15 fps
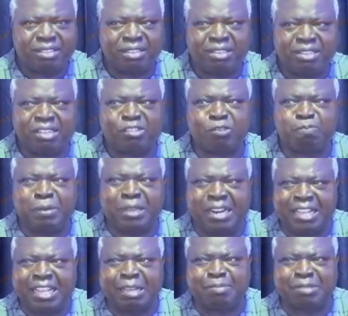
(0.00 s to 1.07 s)
The
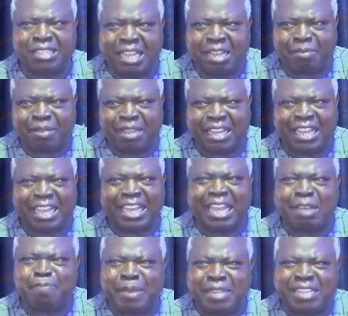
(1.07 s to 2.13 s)
spirit himself
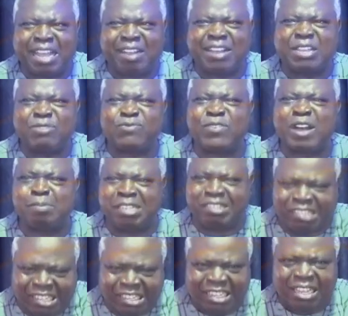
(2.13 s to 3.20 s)
helpeth our infirmity.